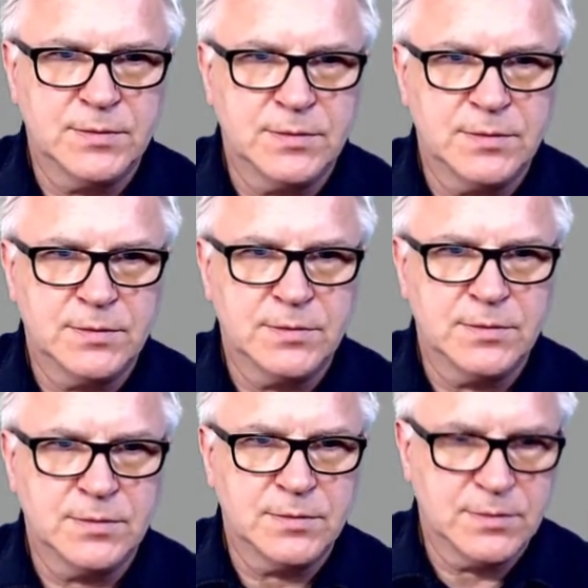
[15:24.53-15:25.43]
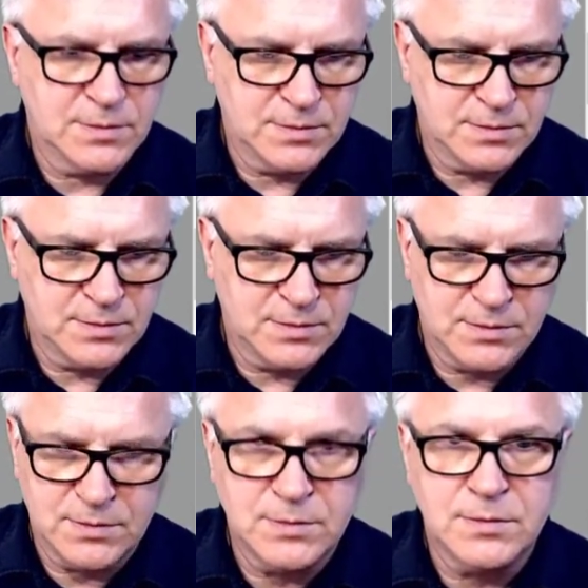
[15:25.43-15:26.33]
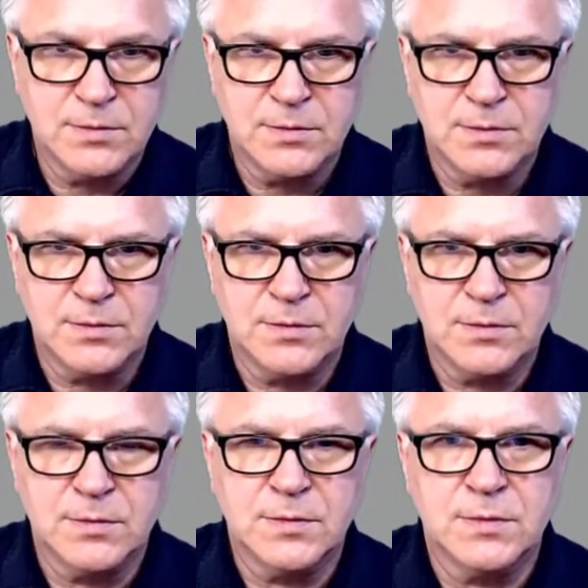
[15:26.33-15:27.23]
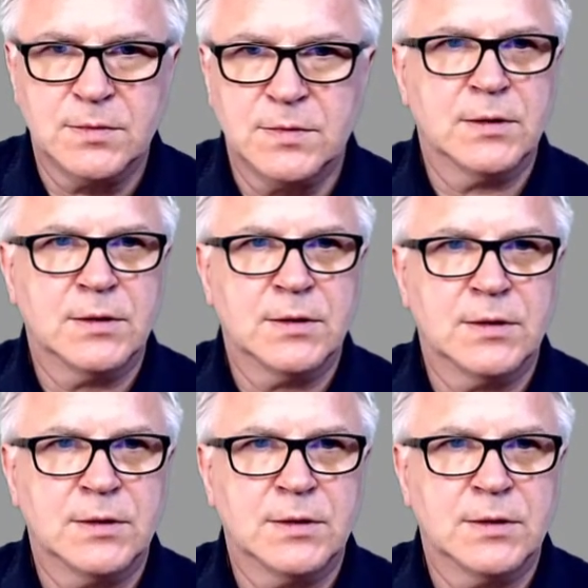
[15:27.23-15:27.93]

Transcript: (no one is talking)